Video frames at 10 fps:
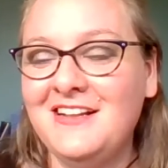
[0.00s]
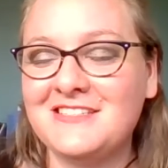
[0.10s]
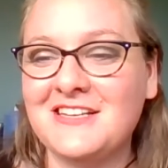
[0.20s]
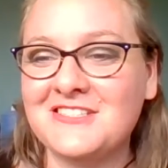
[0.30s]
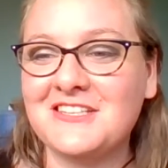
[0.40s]

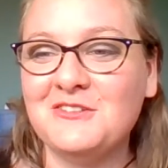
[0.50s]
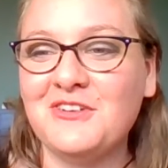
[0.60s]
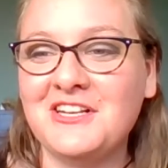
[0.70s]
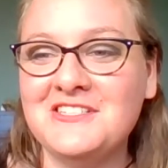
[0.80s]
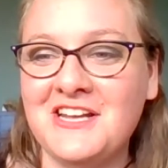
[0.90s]
Sounds like you've
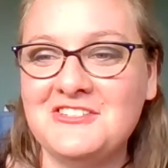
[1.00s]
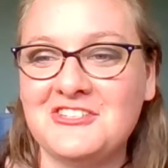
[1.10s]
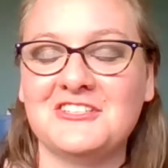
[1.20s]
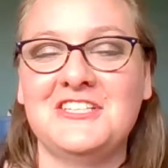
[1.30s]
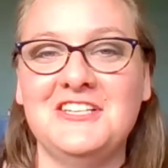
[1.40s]

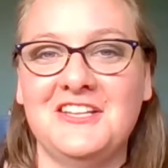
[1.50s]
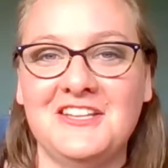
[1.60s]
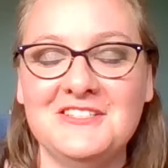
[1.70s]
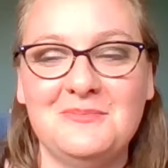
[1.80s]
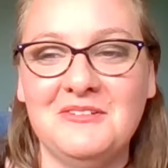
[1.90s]
unintentionally done
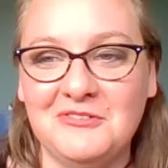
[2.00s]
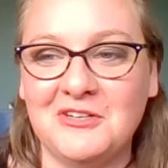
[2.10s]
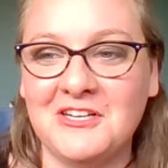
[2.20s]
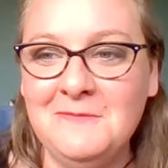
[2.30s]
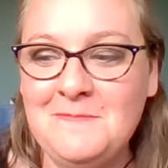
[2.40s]
this
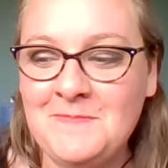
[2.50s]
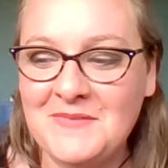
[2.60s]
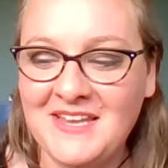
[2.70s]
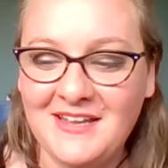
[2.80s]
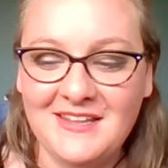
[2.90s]
before.
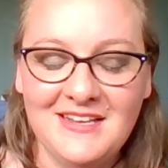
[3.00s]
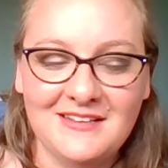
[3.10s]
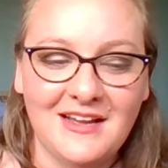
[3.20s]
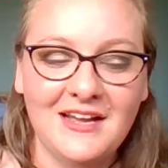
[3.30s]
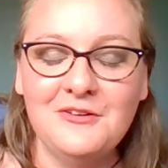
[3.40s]
I
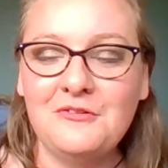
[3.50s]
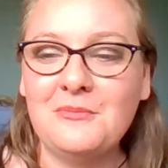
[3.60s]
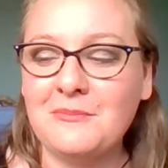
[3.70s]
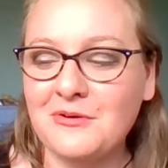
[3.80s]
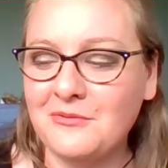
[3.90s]
don't
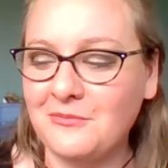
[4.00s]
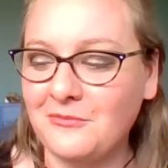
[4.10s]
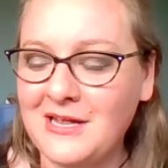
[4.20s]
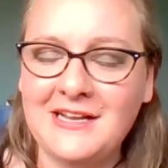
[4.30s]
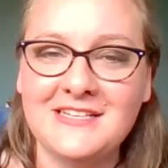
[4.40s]
remember
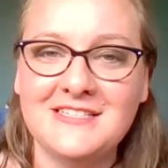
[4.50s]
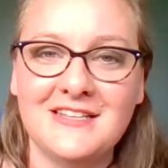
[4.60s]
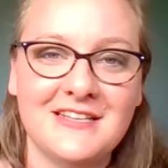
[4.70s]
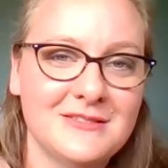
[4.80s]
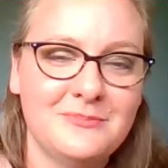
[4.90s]
when I
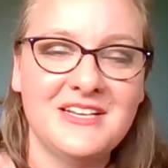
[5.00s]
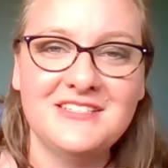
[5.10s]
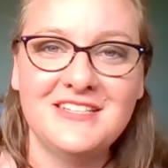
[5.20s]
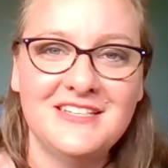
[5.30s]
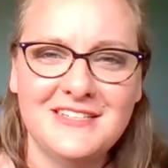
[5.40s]
did this, but I
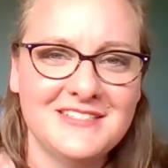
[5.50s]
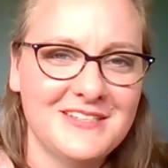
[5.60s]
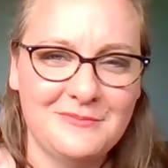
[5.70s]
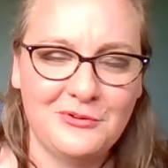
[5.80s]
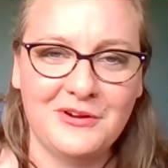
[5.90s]
did it at
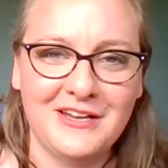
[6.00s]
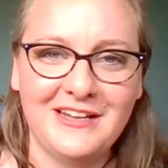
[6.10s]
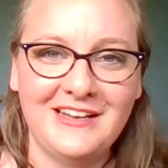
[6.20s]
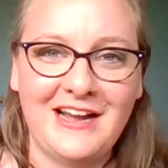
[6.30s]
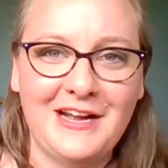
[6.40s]
some point
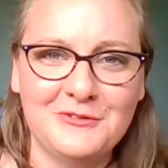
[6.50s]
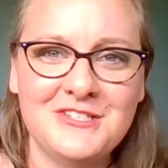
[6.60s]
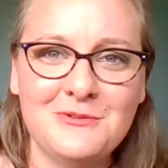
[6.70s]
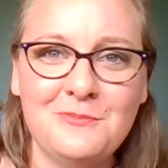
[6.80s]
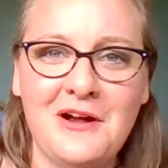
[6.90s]
and I
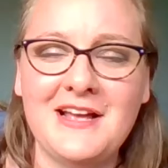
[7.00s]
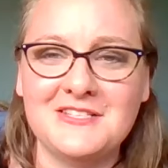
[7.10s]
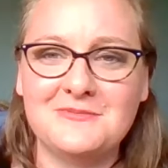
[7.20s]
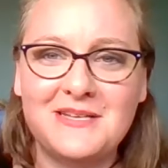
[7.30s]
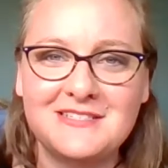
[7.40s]
was
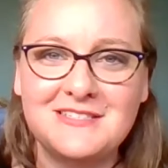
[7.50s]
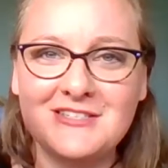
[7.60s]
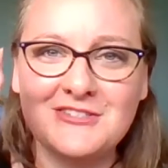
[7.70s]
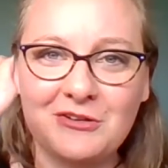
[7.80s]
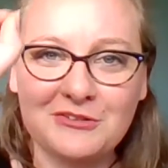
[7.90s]
surprised because
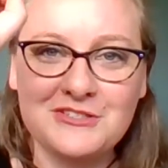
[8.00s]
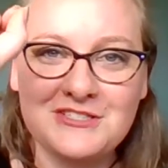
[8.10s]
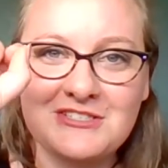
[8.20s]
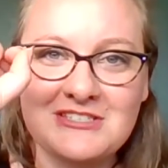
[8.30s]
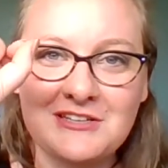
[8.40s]
the salt
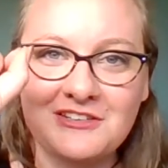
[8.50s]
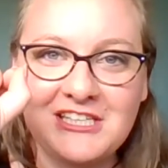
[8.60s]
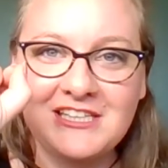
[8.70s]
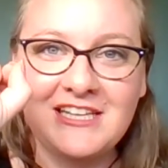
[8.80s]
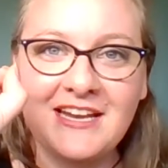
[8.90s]
crystals
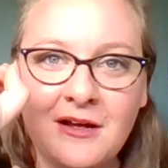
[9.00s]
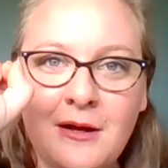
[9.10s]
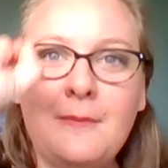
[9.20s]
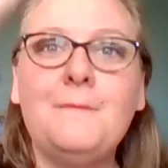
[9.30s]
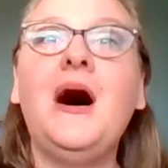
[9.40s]
literally like
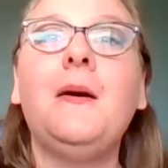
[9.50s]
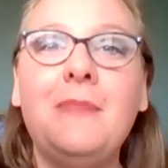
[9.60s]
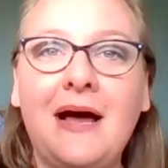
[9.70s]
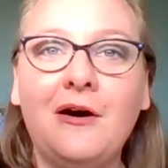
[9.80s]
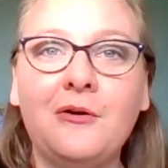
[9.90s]
pop
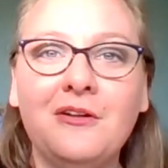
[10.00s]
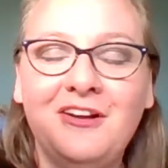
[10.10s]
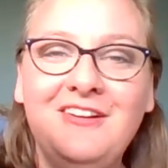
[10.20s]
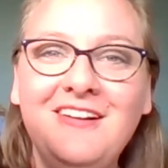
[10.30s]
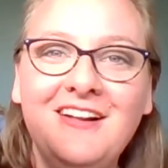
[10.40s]
out
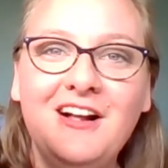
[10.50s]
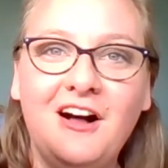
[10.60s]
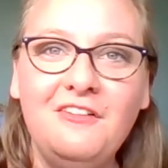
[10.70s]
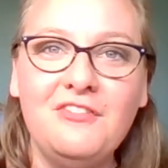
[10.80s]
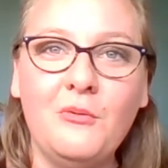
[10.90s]

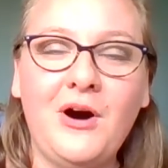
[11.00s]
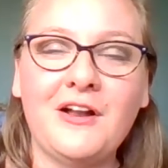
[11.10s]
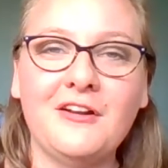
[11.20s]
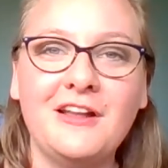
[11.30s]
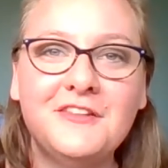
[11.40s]
of the
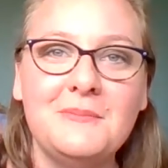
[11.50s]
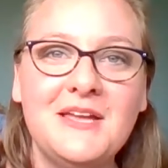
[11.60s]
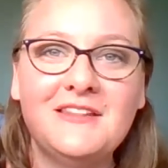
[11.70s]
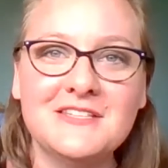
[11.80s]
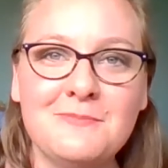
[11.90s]
water and they
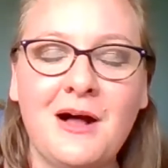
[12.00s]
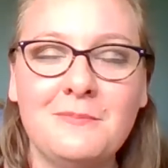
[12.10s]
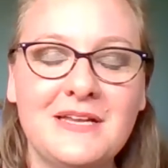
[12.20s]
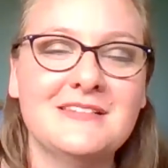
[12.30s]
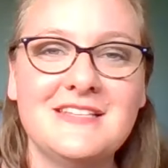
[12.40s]
make this
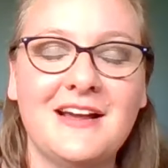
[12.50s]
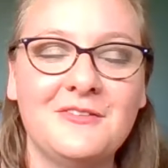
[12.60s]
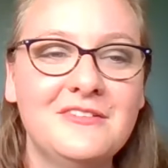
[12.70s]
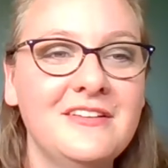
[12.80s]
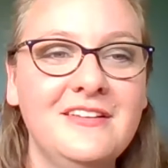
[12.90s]
popping
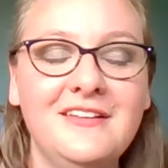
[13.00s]
sound.